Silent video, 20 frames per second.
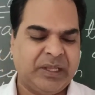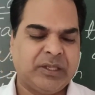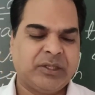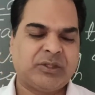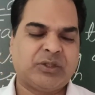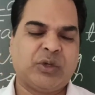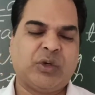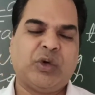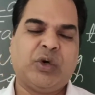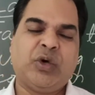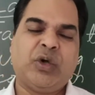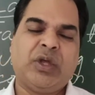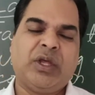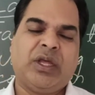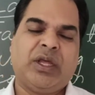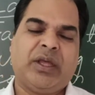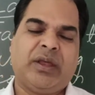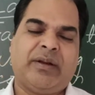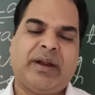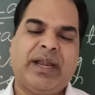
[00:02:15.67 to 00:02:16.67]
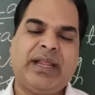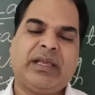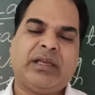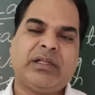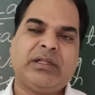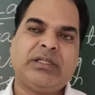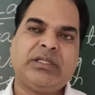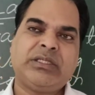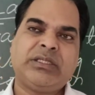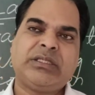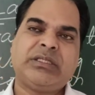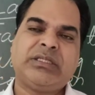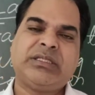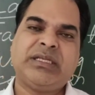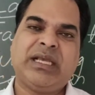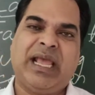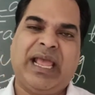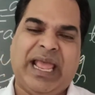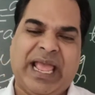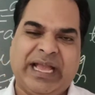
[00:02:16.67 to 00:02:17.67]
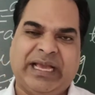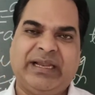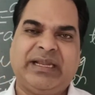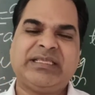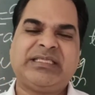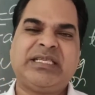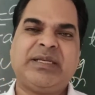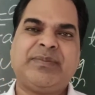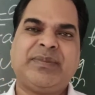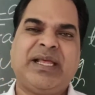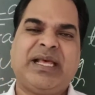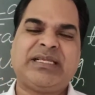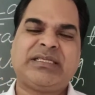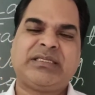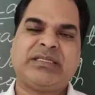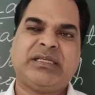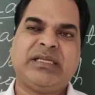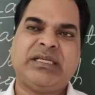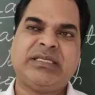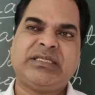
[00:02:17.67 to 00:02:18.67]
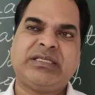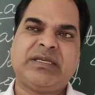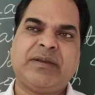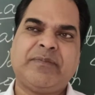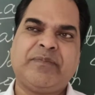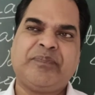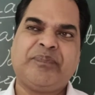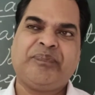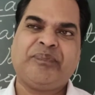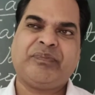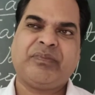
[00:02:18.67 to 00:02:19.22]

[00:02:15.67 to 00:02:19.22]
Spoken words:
So radicals, aggressive nationalism,